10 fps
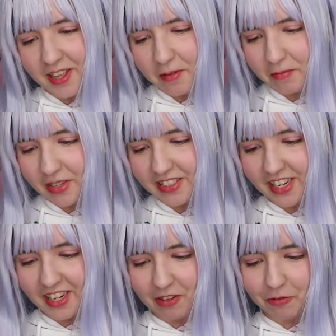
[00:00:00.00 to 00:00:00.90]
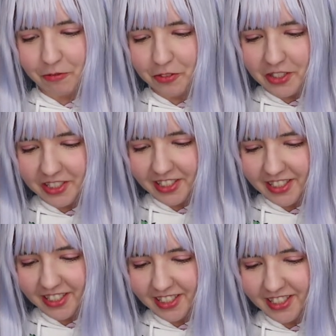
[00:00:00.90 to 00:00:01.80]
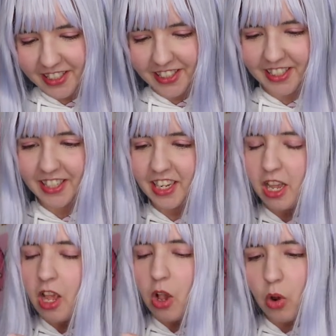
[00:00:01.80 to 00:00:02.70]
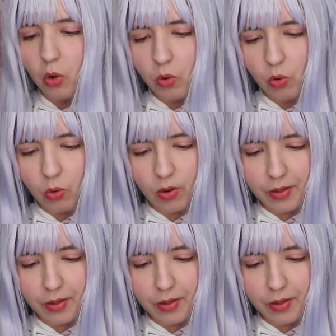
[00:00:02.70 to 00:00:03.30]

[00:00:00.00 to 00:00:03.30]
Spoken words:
Let me take a look first. Oh,